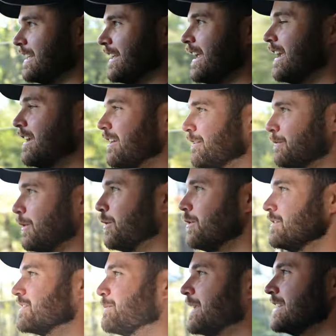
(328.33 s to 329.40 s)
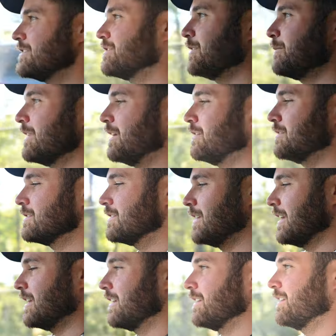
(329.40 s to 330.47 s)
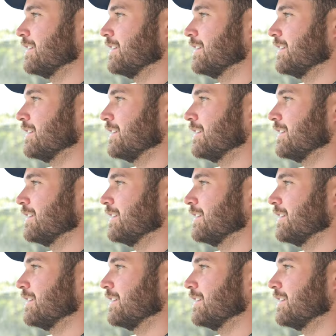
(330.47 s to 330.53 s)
that kangaroos might jump out. Like,